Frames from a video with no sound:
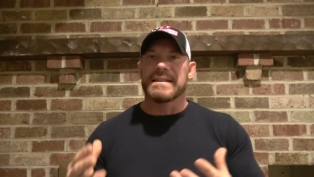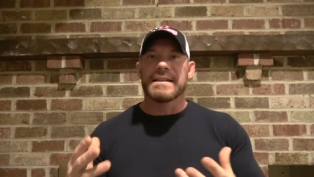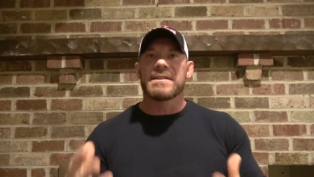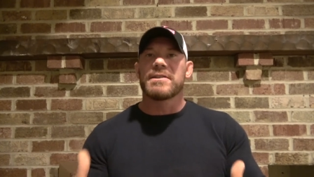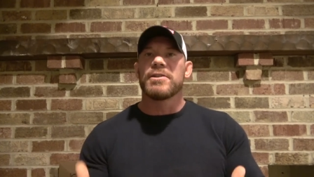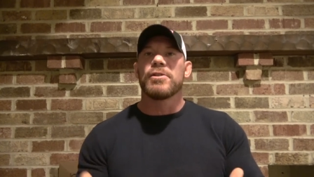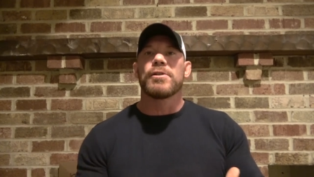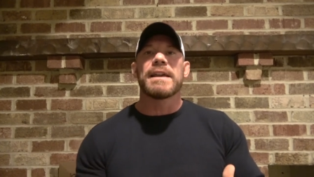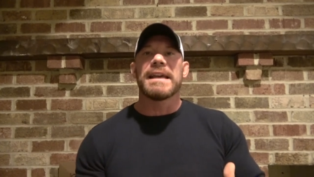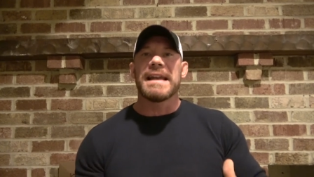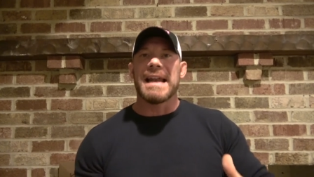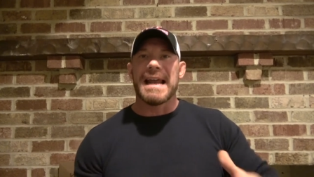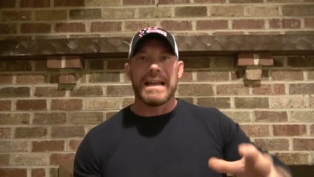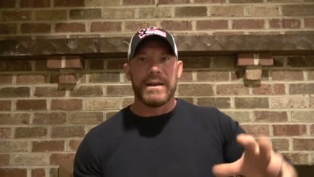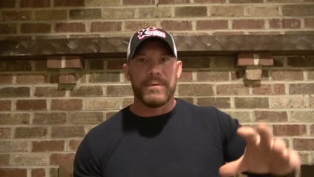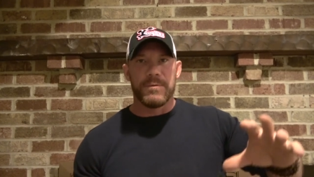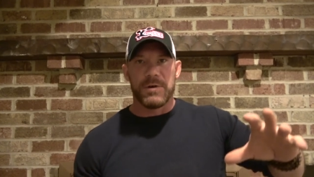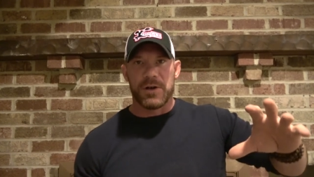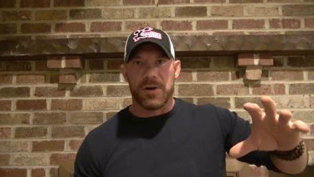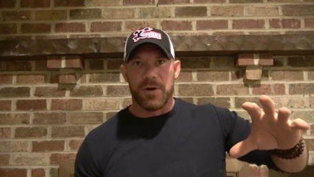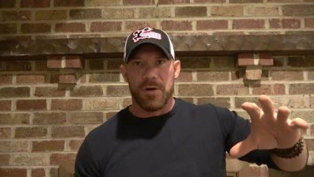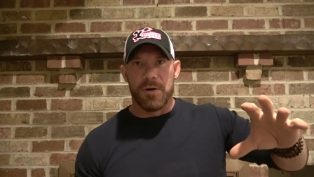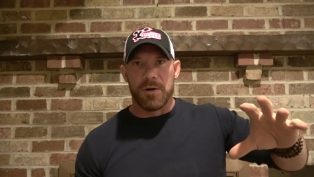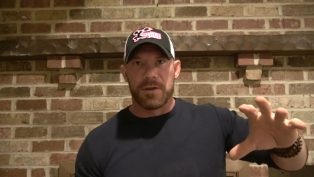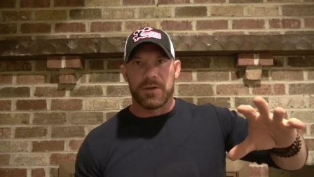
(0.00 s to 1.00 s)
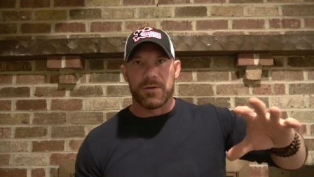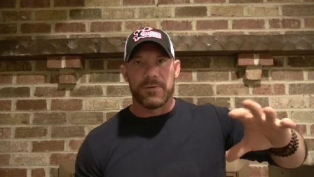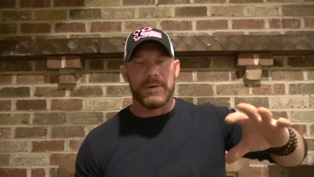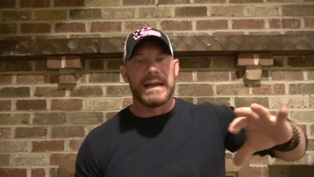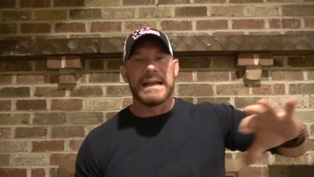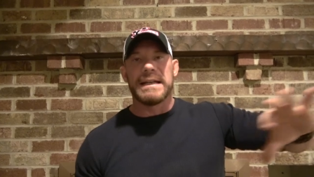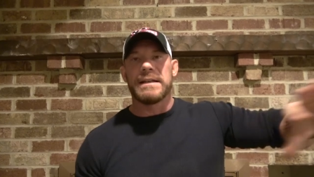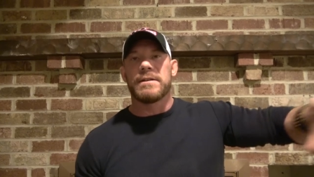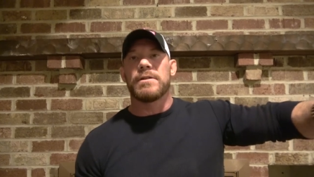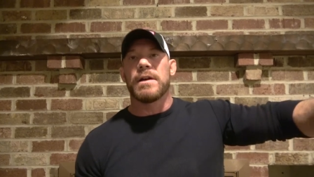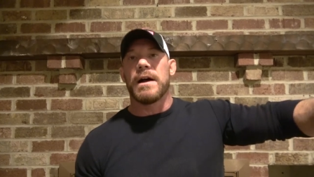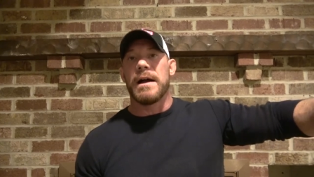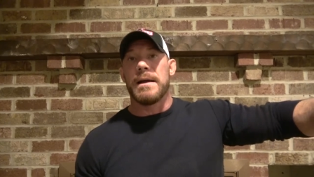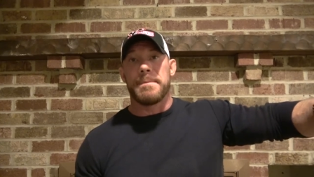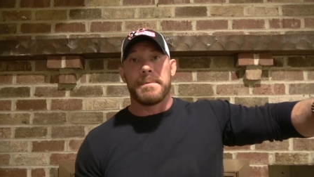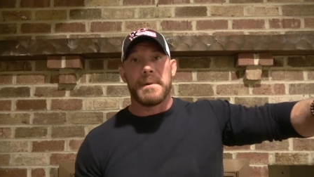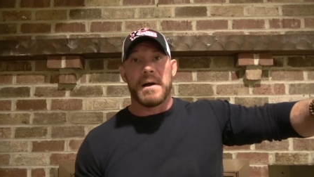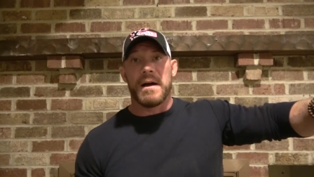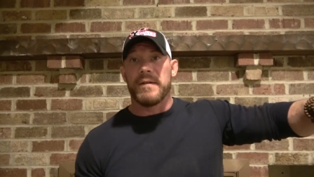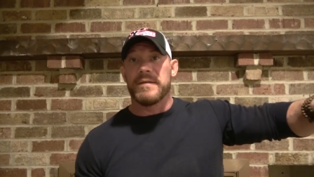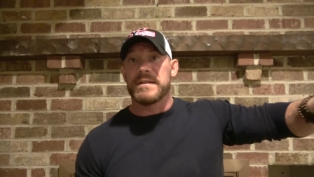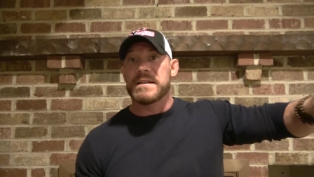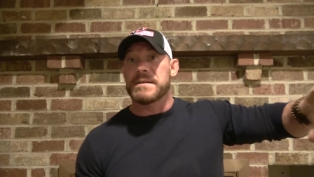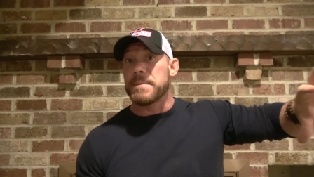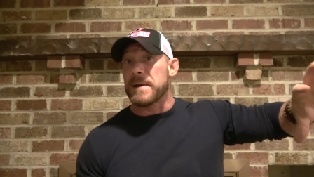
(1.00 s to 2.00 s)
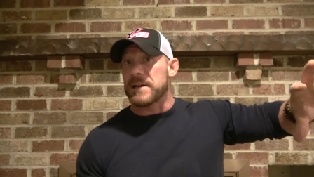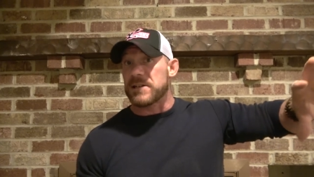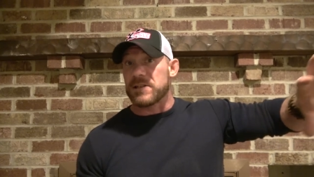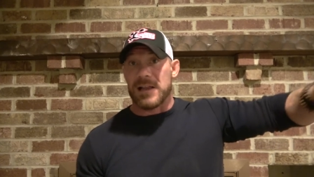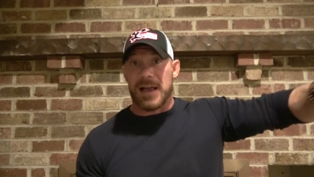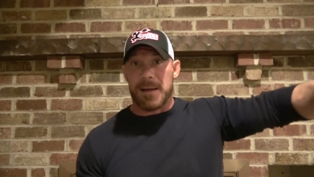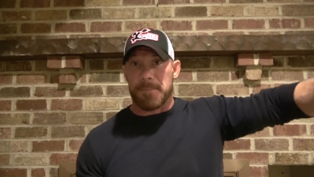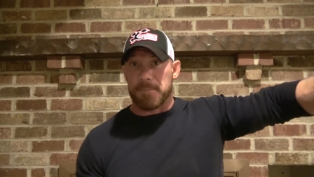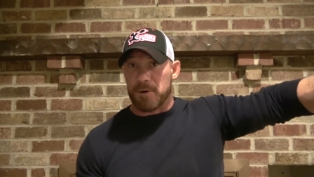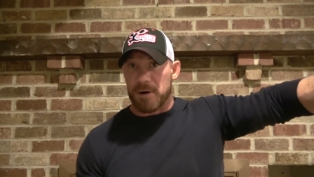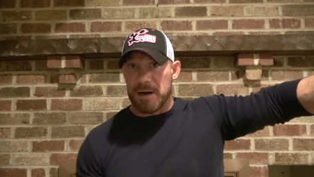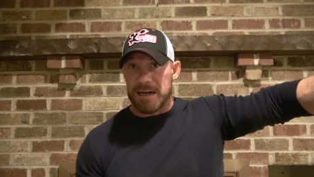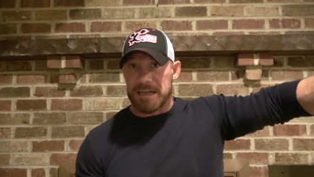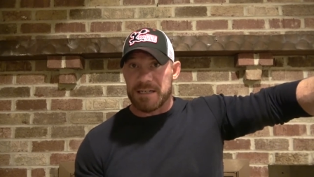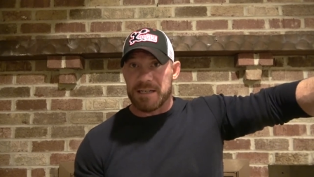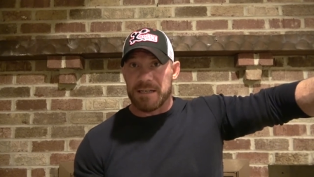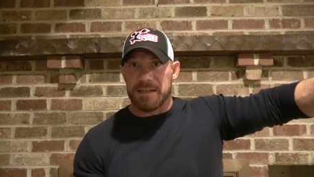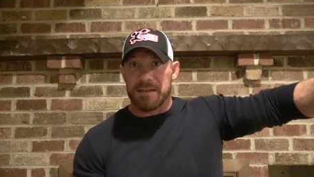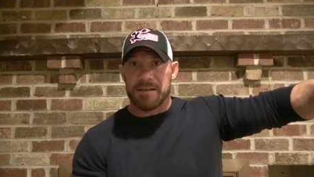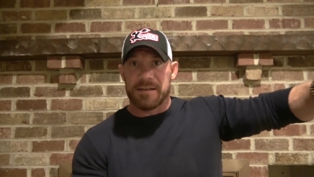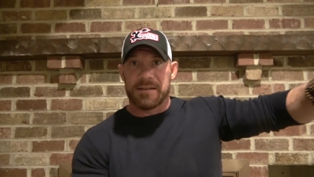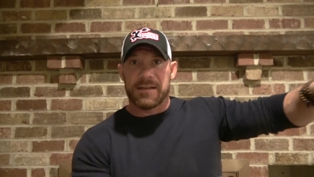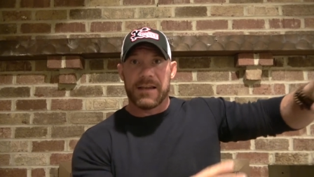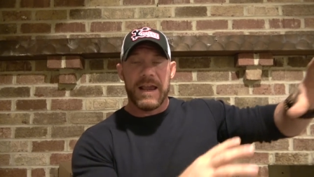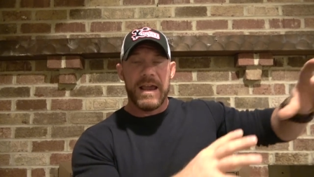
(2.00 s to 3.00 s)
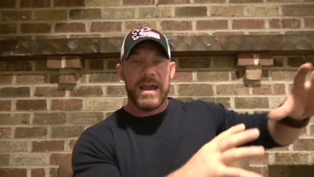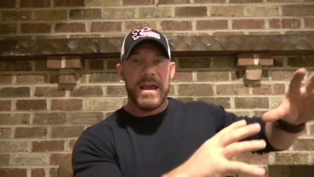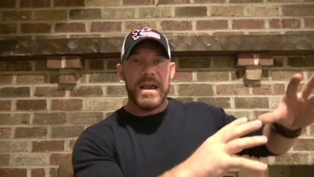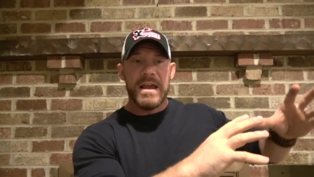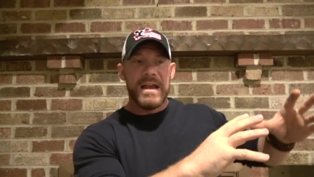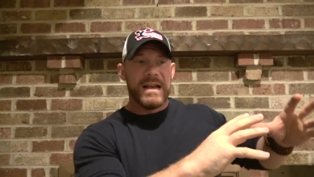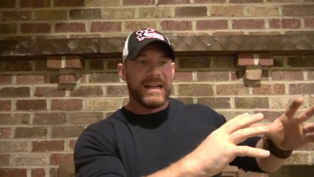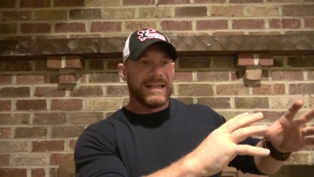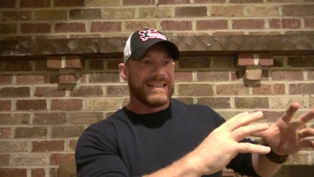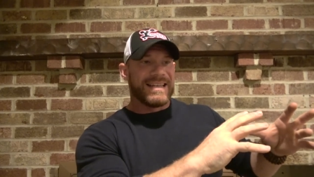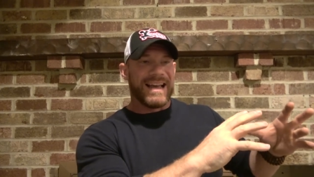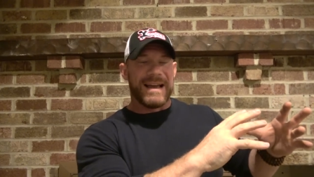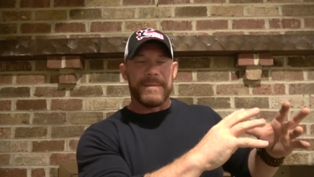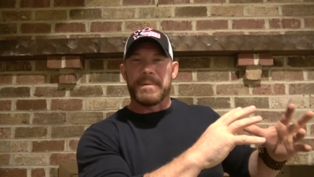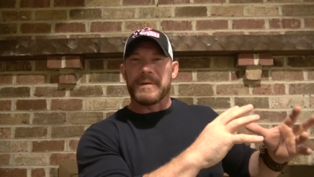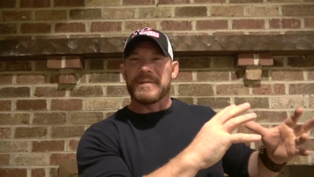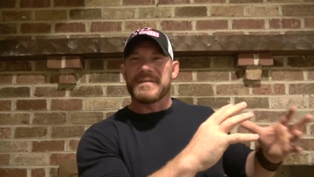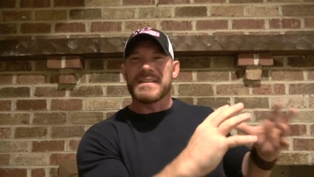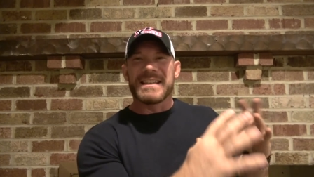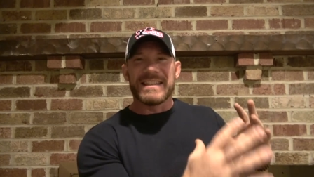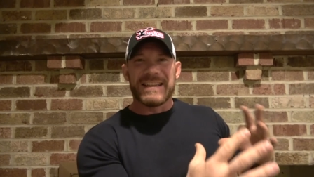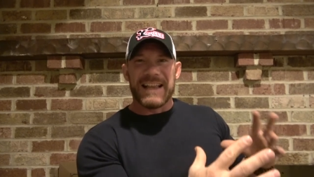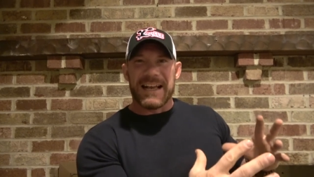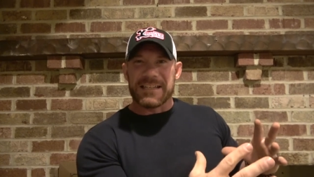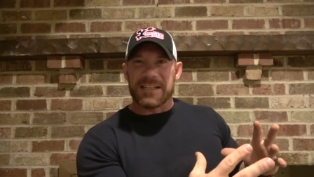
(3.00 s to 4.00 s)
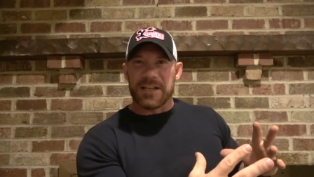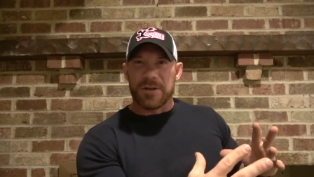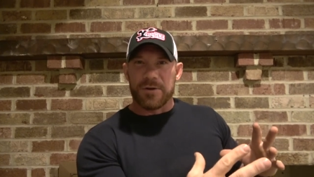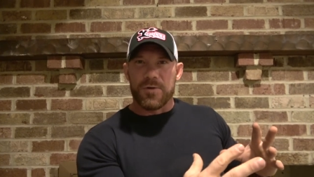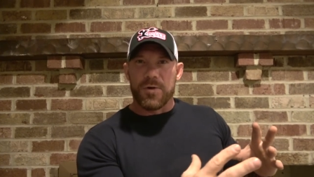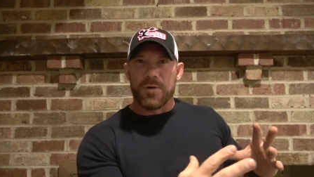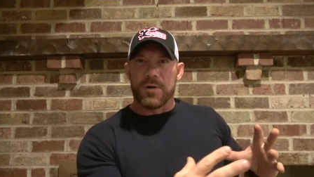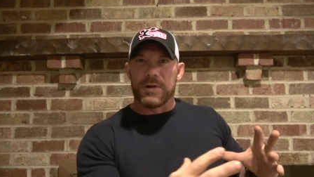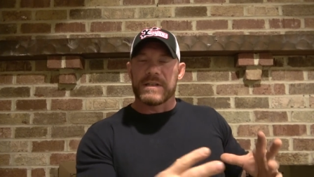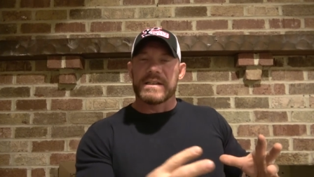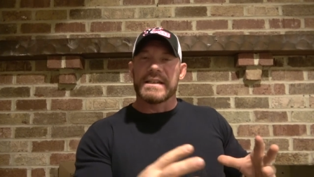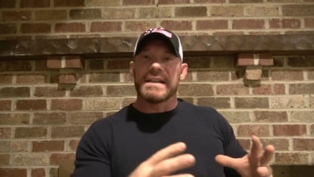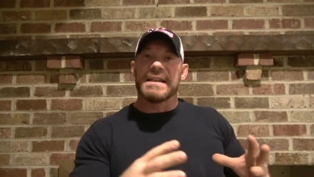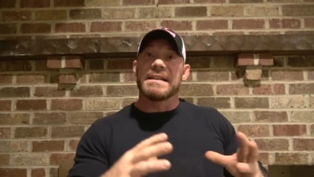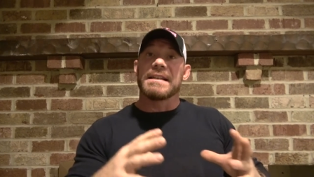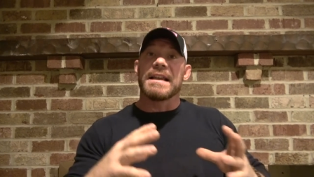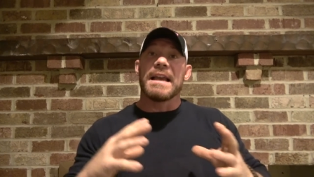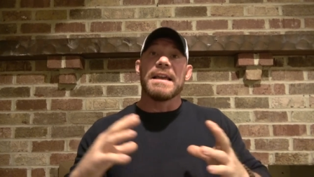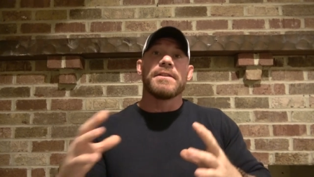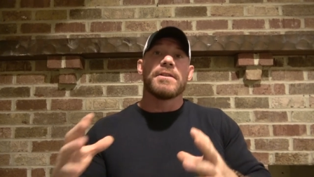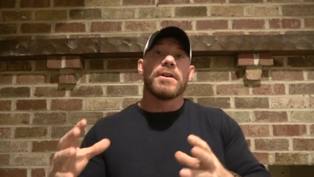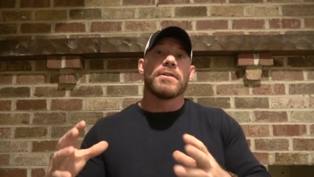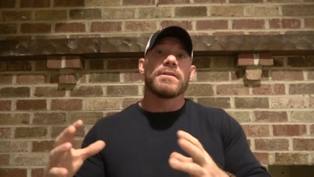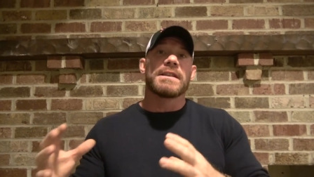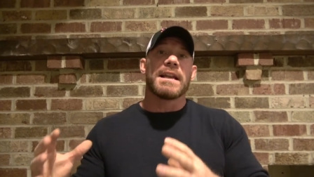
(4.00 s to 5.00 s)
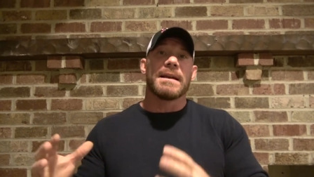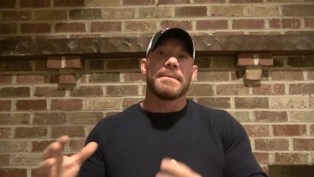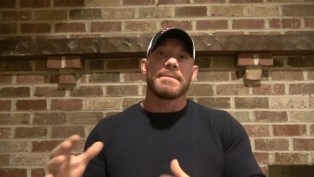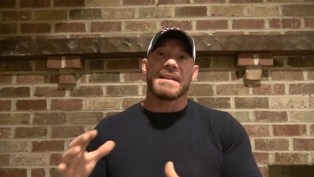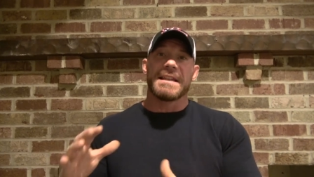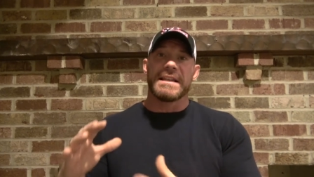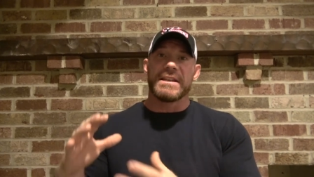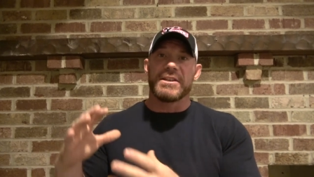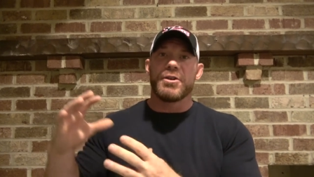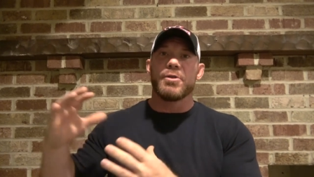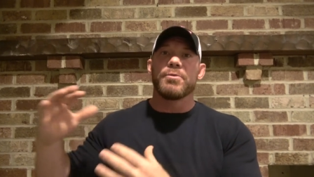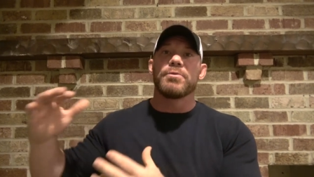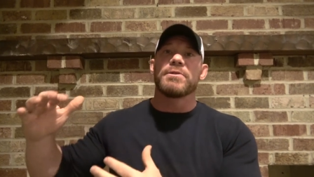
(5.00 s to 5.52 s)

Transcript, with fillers: Just look at anyone going through any type of special operations, type of selection courses, and those types of things.